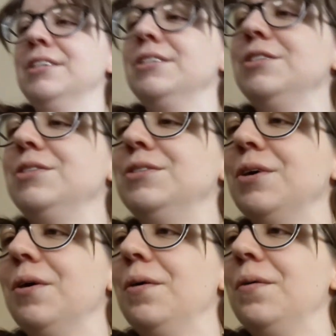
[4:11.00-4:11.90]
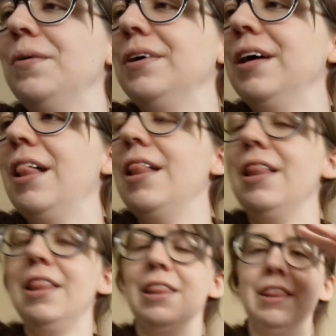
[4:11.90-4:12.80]
So
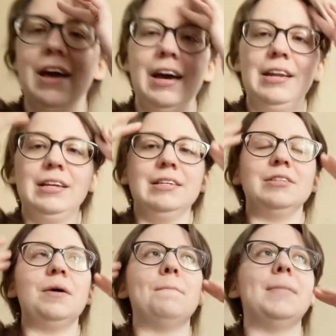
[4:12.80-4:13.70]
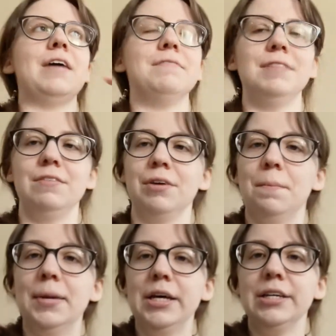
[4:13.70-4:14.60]
that is my favorite
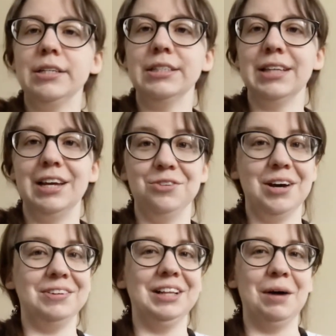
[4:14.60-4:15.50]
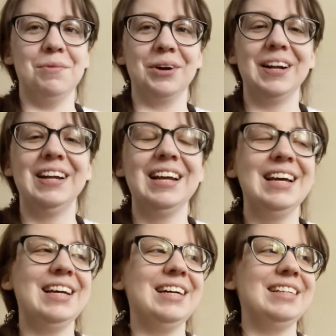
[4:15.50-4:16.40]
mugs. I do have a lot more.
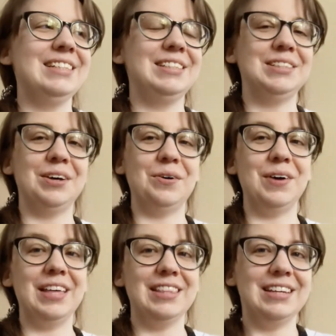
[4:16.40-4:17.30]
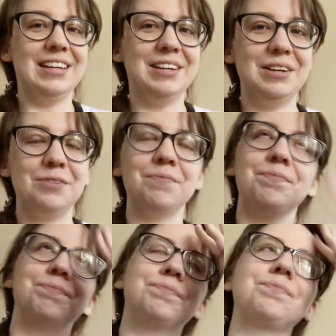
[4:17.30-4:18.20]
So, and then
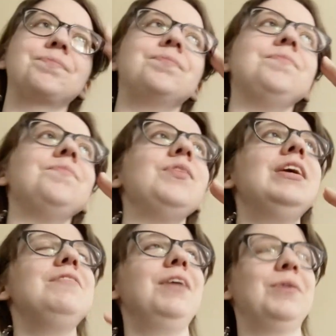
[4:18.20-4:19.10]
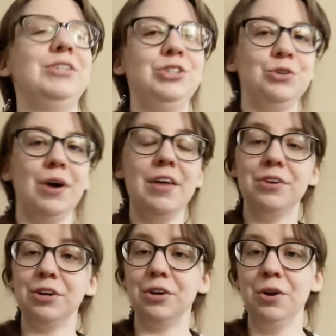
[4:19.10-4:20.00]
if I want to do
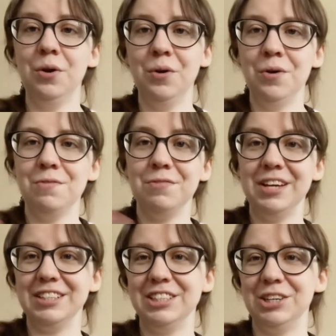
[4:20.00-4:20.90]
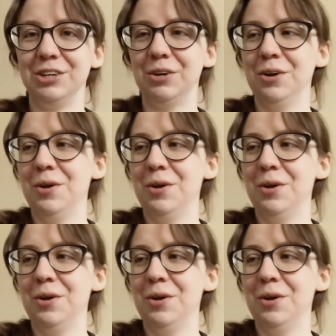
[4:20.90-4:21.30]
other fancier